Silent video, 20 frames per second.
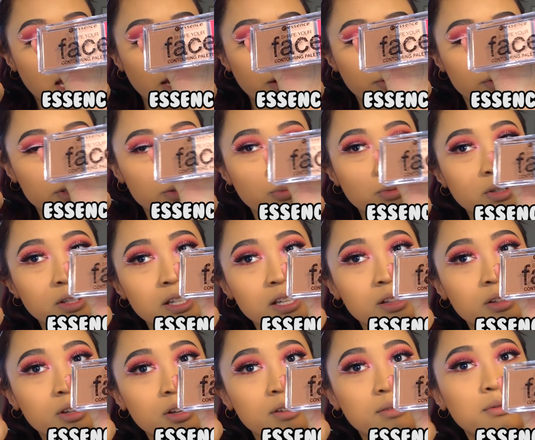I was really
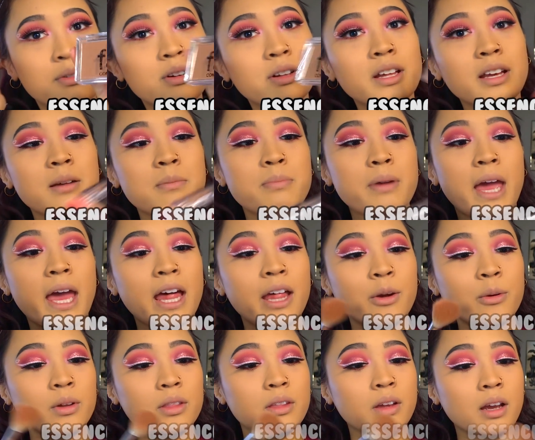looking for like a
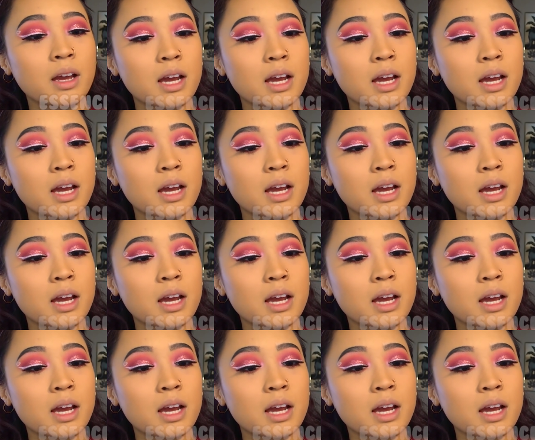palette with the